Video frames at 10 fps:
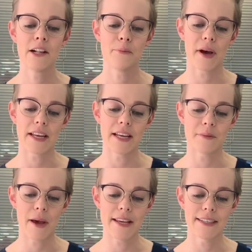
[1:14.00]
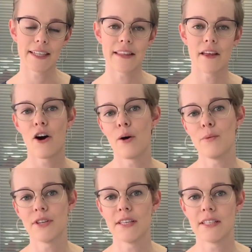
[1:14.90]
But it's basically the
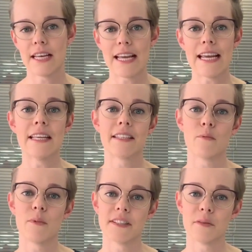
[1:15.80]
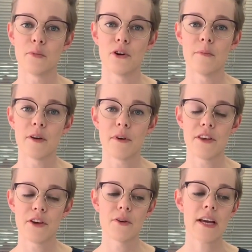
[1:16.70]
option to end someone's employment with
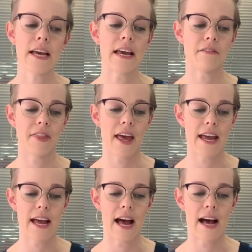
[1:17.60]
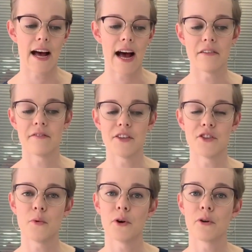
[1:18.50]
you if they are unfit to
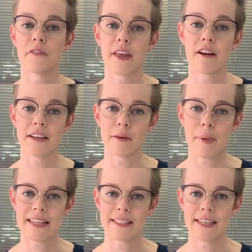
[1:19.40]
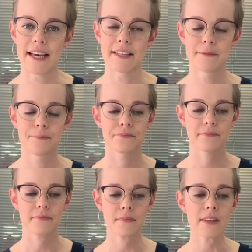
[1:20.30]
work or if they're incapacitated.
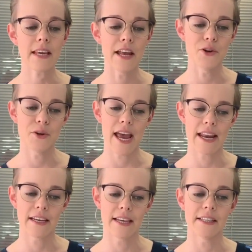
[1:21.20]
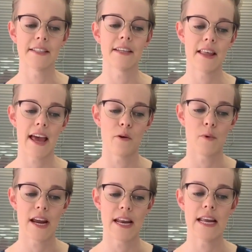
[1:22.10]
And you can consider that
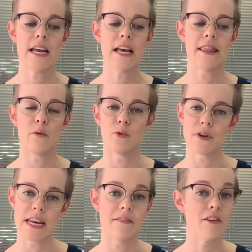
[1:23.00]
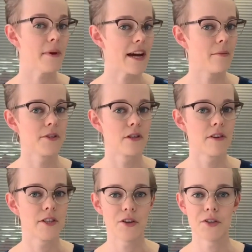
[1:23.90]
when they will never be able to
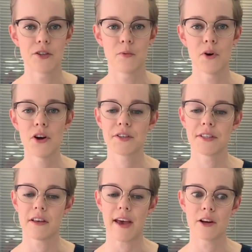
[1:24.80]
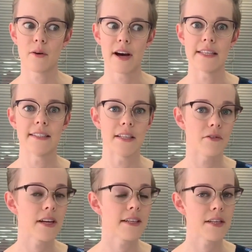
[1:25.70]
return to work, so they've had quite a
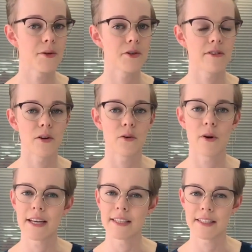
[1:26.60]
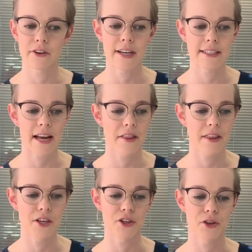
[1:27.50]
serious injury or quite a serious health
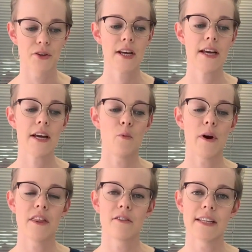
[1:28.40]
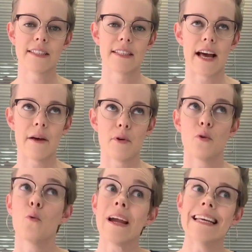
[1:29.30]
issue, whether it's or
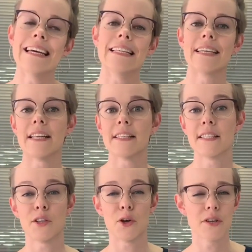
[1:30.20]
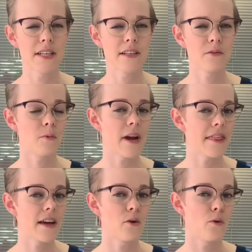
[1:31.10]
when it's uncertain
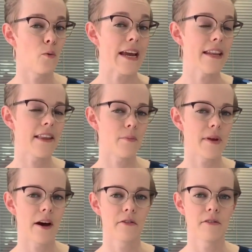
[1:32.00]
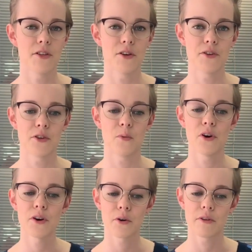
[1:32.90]
whether or when they'll be able to return to
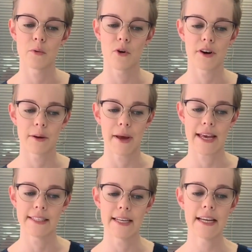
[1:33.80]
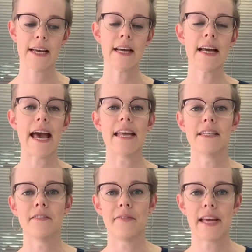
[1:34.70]
work or in what capacity, and
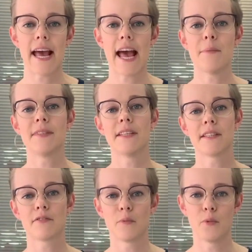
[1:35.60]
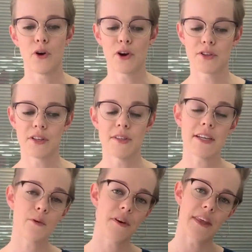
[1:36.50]
if their absence from work to
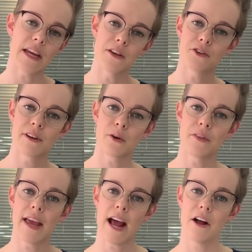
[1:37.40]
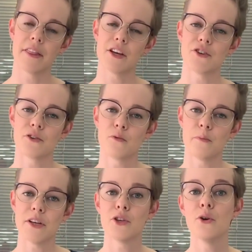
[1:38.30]
deal with their injury or their health issue will
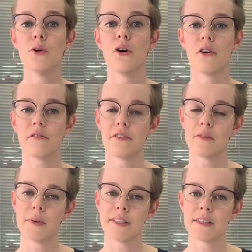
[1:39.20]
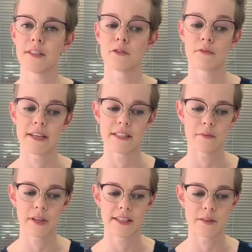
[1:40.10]
be too long for the business to
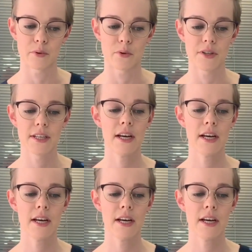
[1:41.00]
reasonably support.